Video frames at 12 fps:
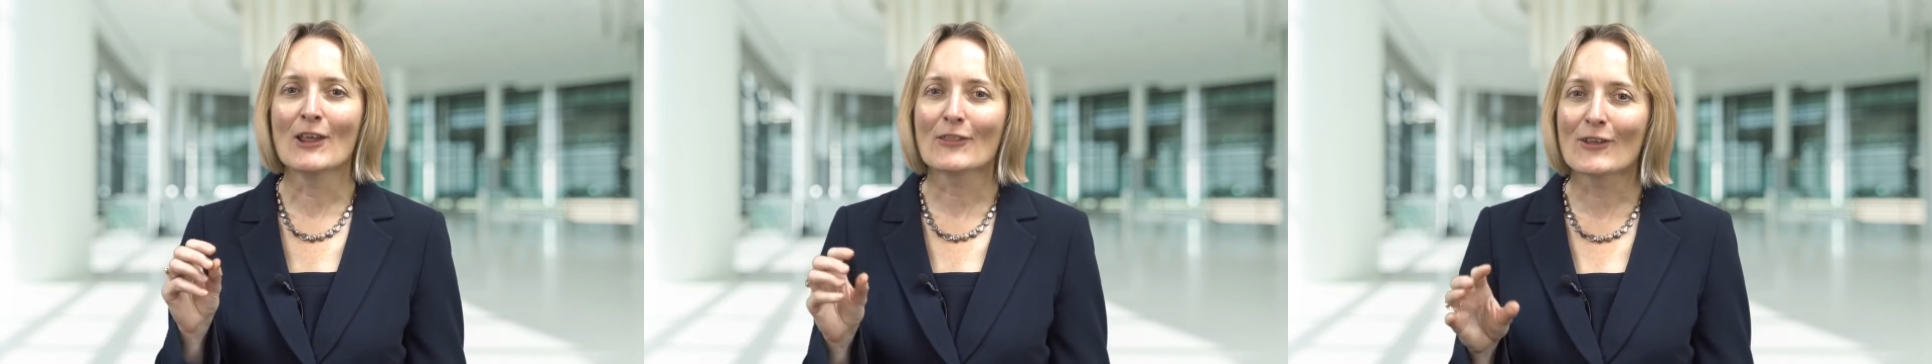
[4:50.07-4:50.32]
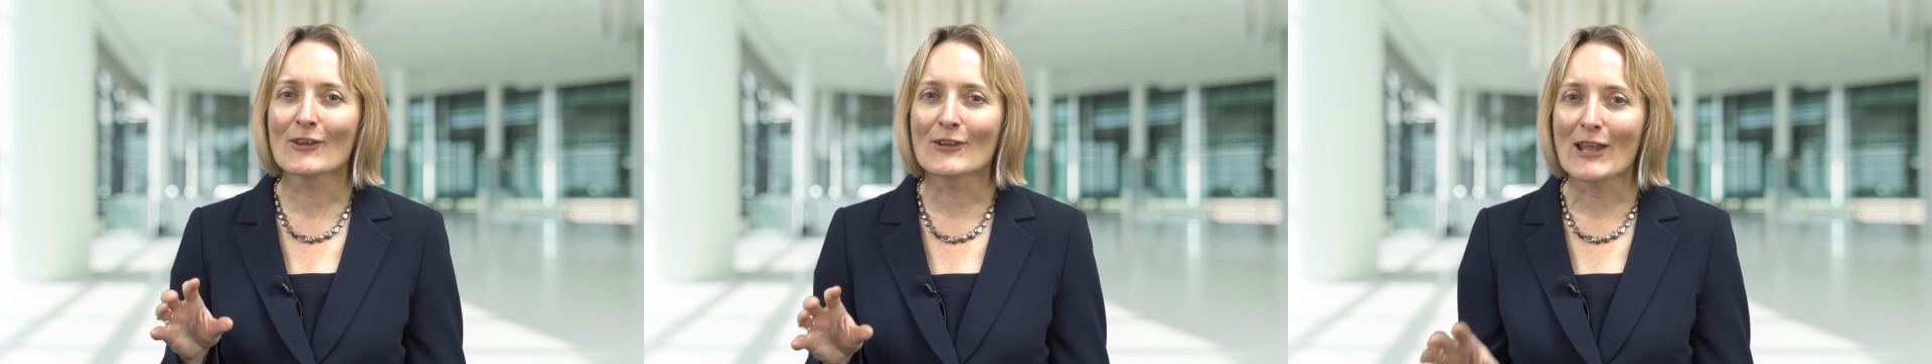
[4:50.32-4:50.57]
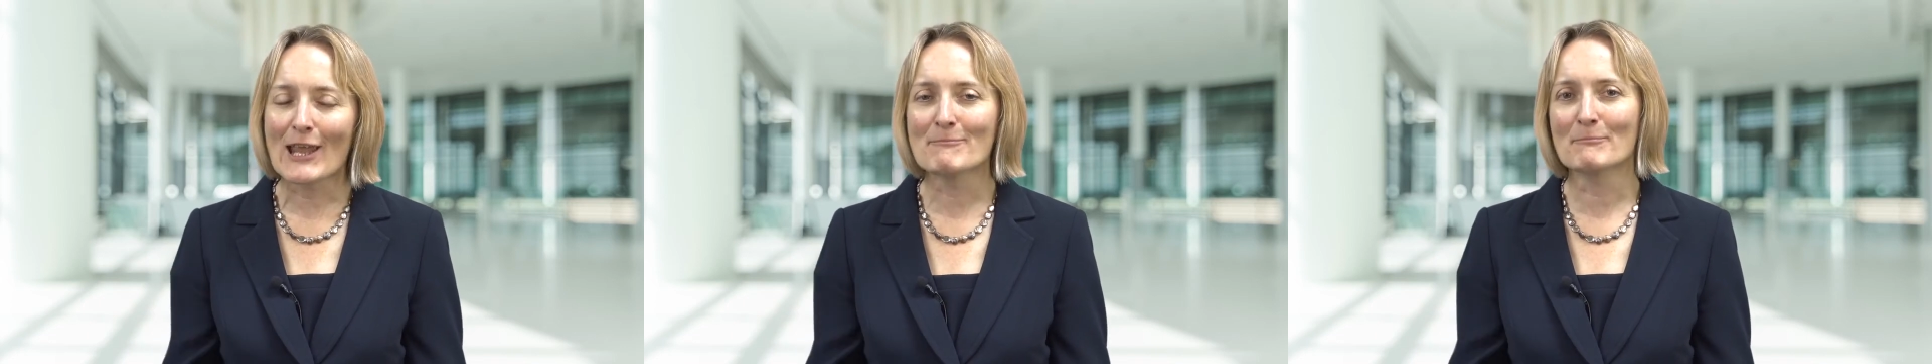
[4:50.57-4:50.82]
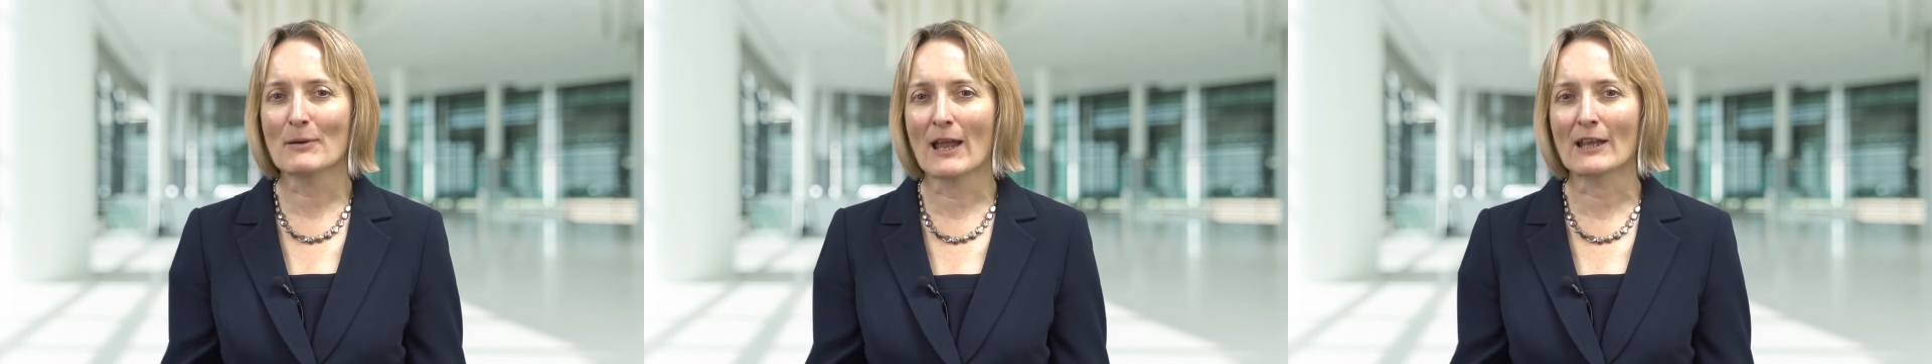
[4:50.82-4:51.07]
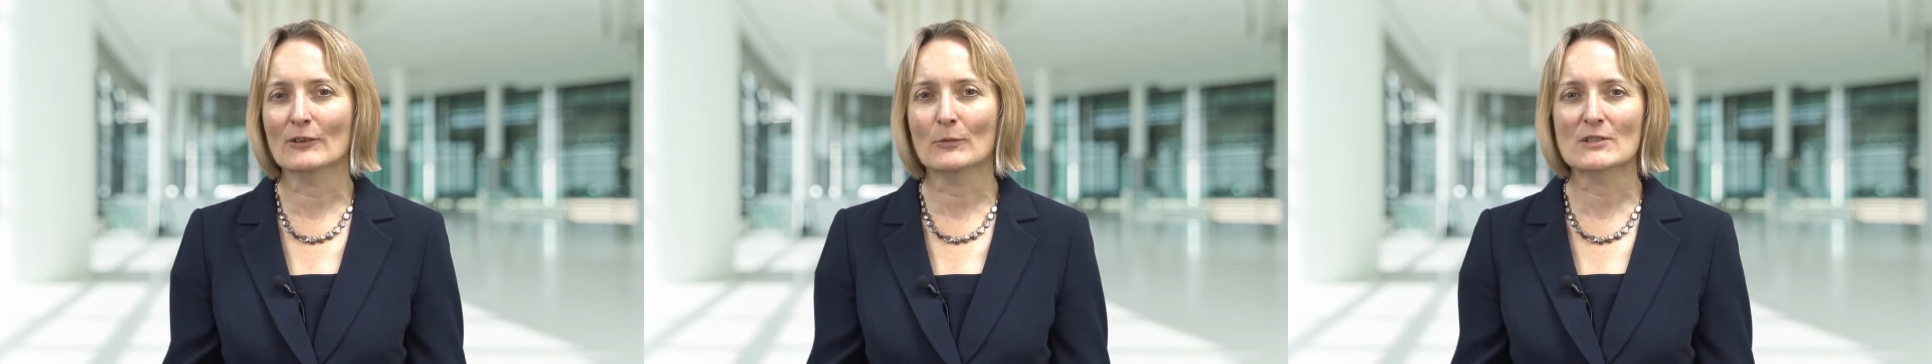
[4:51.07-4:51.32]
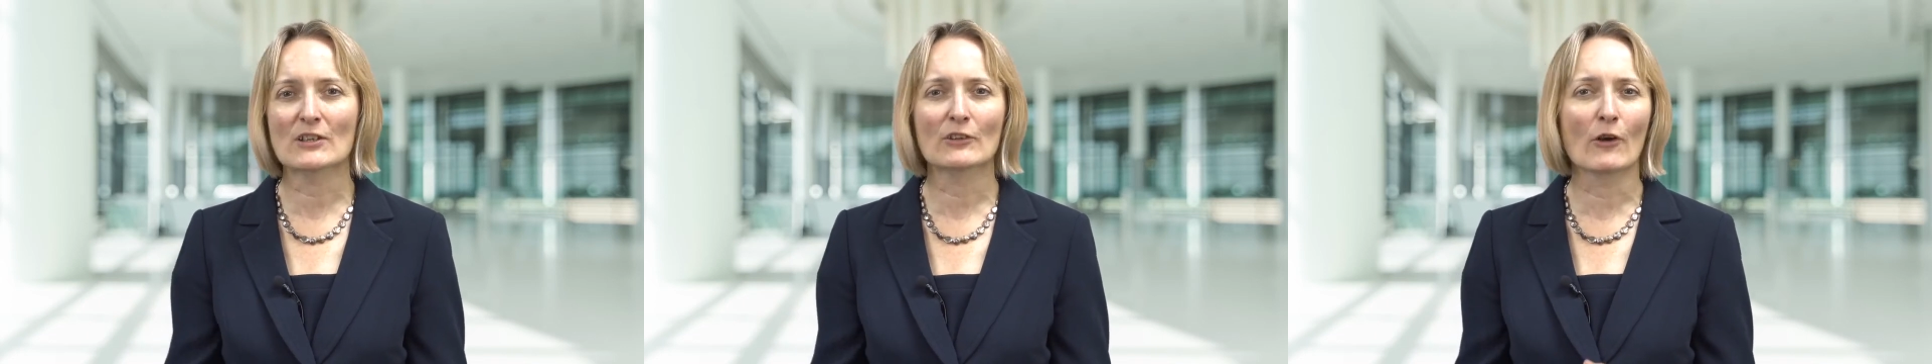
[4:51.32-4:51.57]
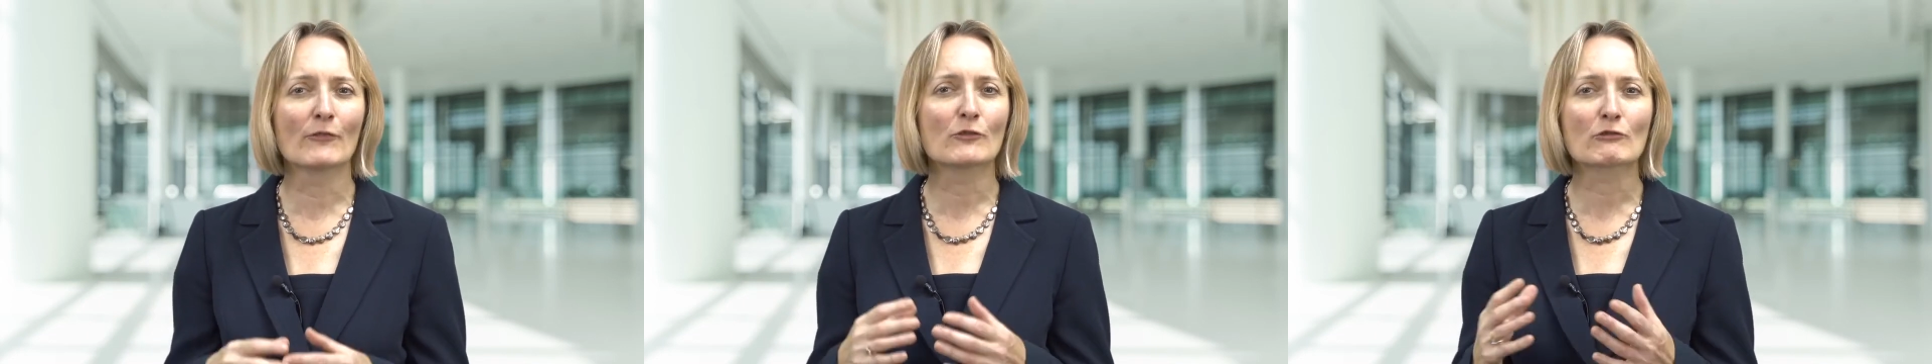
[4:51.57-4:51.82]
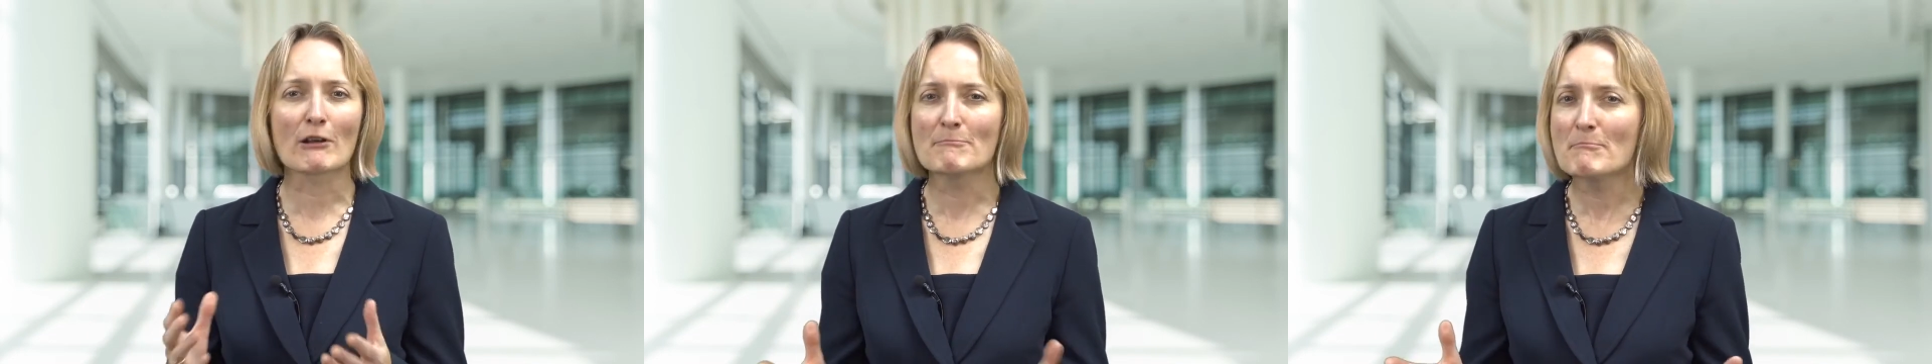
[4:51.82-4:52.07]
the impacts, which is of
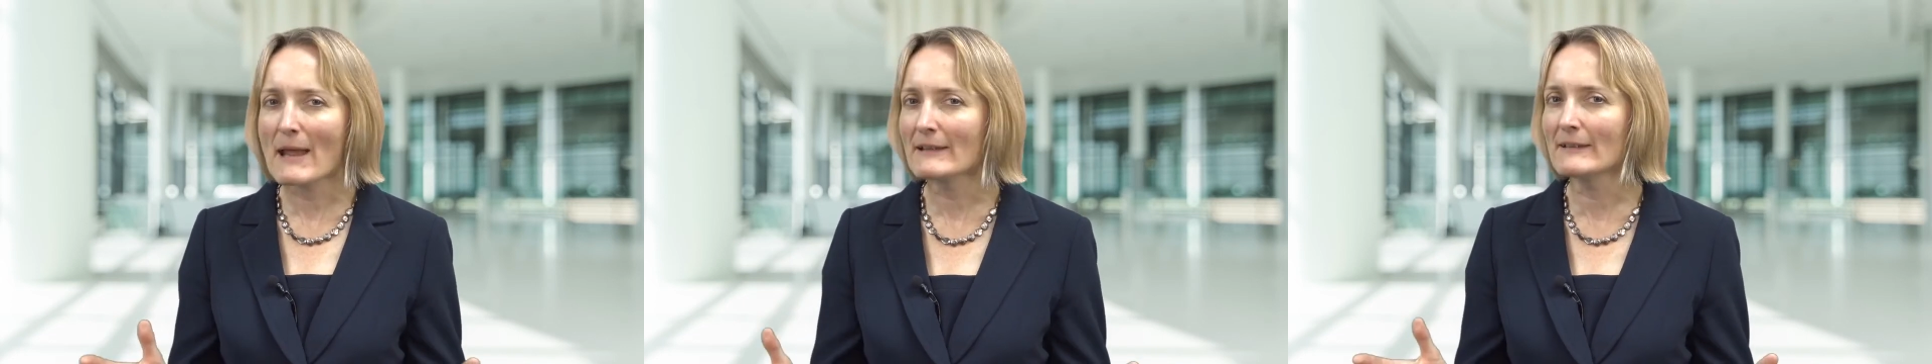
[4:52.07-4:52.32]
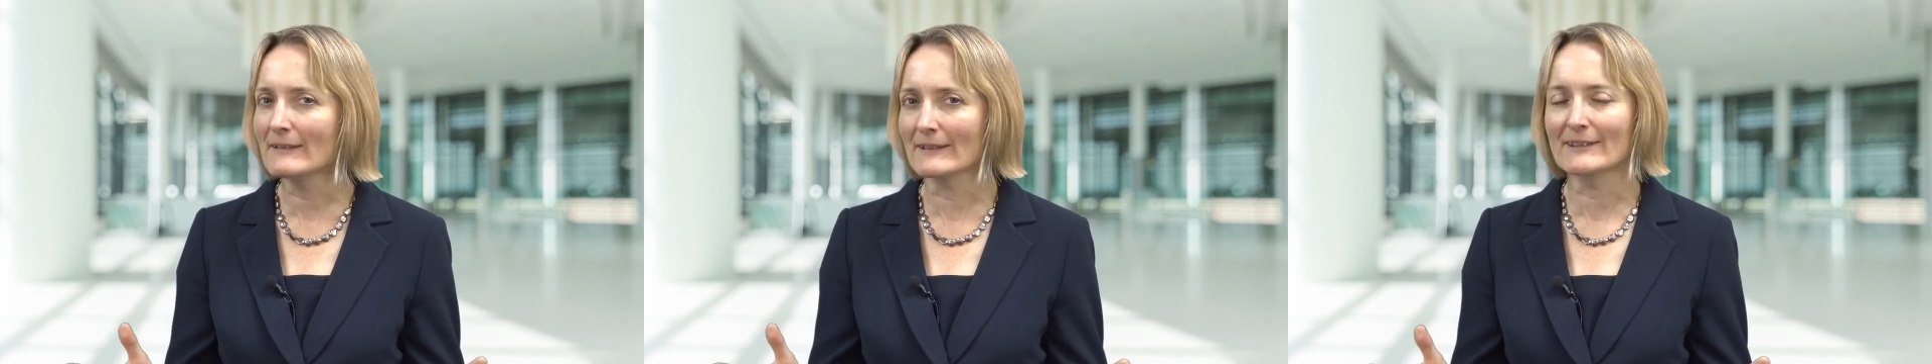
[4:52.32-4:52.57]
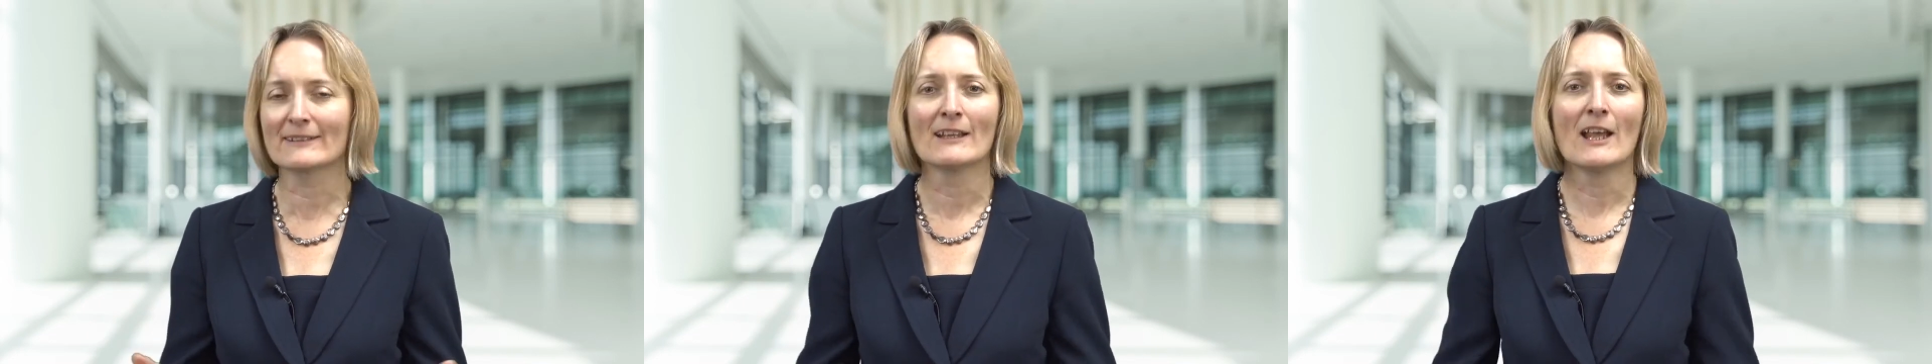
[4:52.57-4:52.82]
tremendous